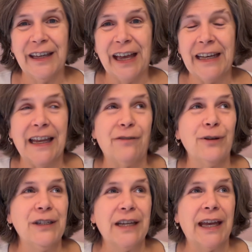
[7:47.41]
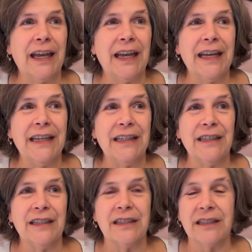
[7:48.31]
And every day
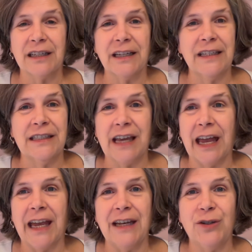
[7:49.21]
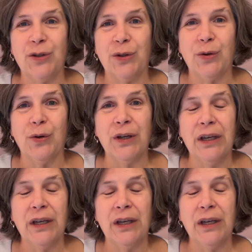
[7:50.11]
is a day to